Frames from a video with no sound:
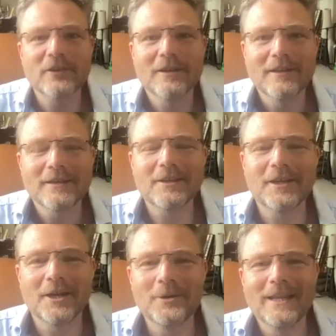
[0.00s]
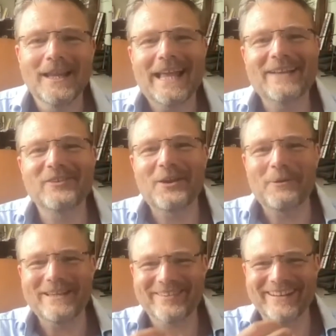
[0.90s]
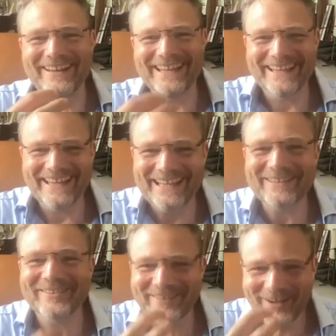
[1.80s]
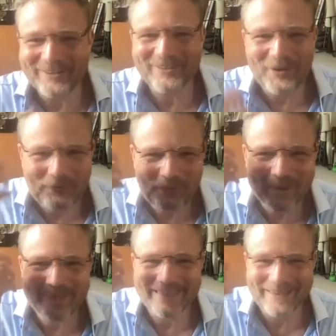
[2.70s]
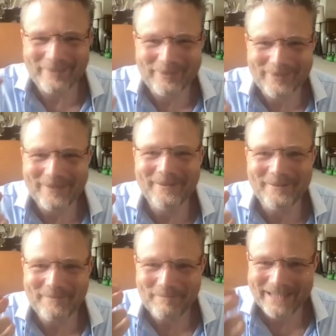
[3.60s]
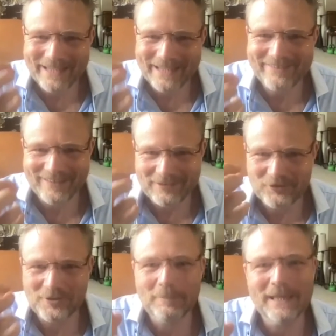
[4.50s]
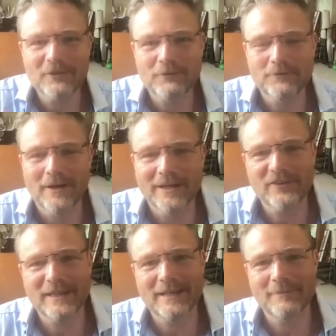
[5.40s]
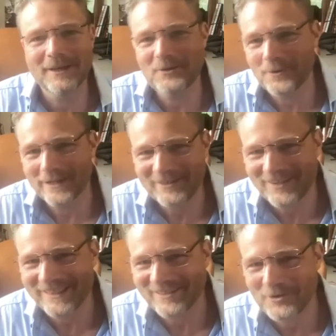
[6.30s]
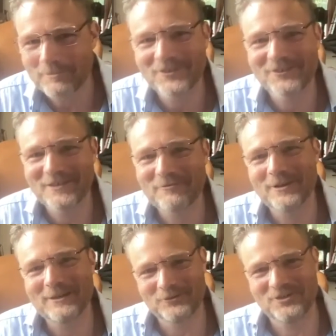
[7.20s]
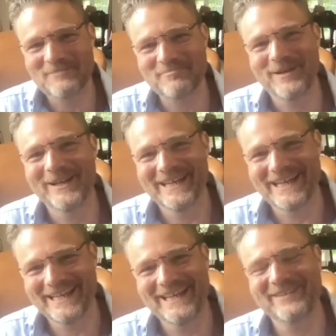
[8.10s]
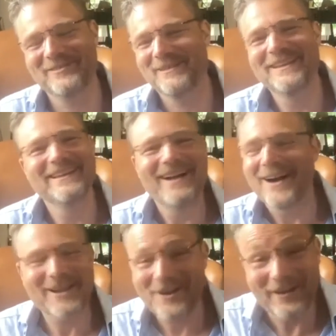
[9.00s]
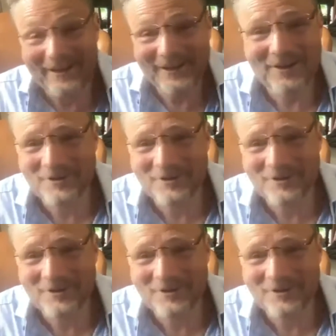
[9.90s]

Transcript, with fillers: you know. And so it's like it starts off with the the message, the piece of advice, and then I'm like, oh, I can see there's an opportunity for a little cheap pun here. Let's I can't, and I can't